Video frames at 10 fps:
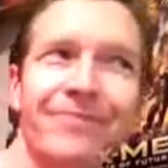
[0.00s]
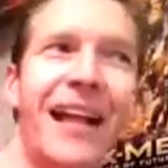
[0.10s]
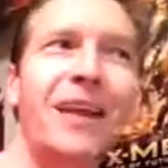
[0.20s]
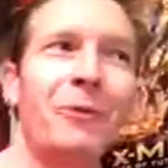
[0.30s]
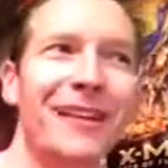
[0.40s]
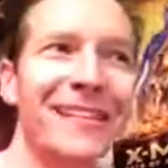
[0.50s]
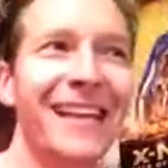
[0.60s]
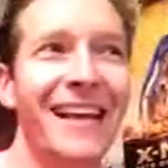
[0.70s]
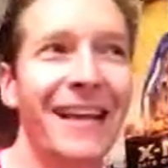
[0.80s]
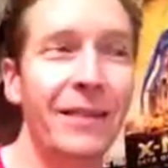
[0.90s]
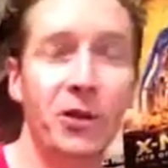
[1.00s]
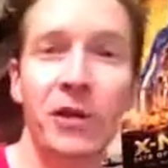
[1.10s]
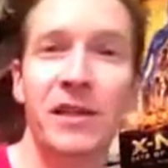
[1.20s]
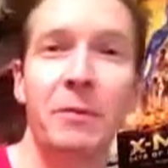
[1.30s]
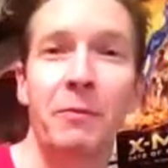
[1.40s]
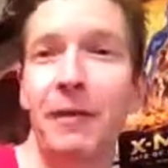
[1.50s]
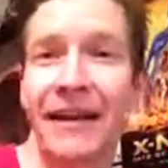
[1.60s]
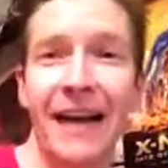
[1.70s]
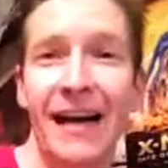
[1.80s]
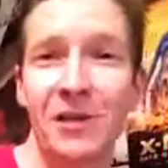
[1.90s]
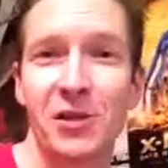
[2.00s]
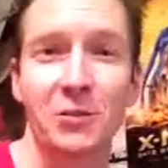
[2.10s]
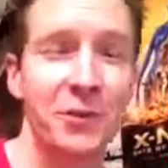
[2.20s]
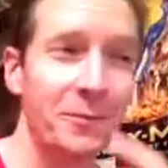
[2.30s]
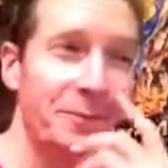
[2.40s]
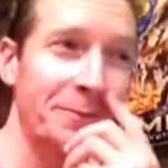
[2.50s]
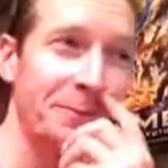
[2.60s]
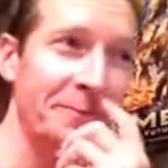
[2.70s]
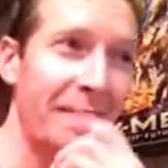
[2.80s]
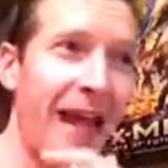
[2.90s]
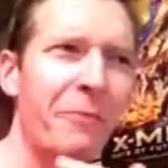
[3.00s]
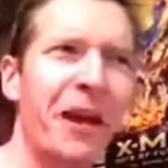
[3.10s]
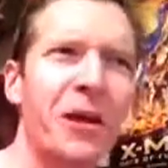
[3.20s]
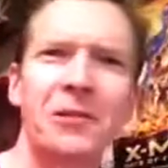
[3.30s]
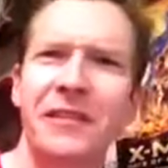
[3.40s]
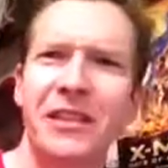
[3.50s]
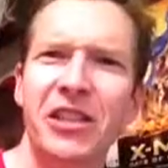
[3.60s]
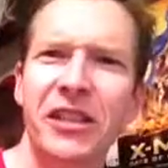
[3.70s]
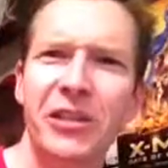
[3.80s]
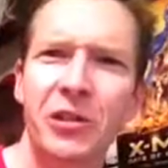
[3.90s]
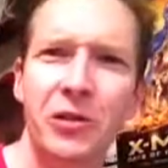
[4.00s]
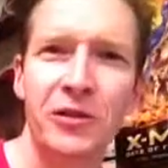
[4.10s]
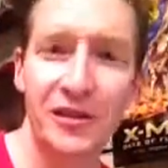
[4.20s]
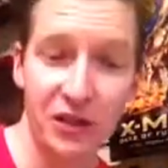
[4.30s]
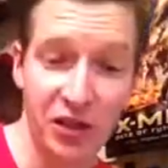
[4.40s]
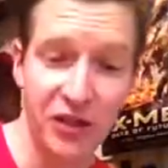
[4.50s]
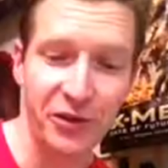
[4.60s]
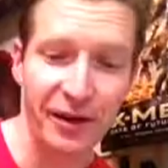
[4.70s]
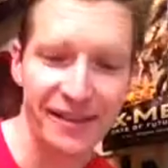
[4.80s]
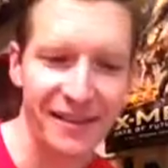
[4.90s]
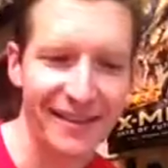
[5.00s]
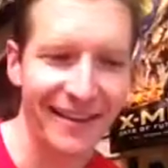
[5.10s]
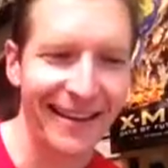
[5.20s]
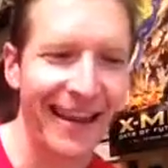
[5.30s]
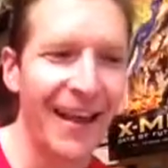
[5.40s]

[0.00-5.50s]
Anyways, they're dressed up in pig costumes. Amy Heckerling, she did Clueless. She directs this thing.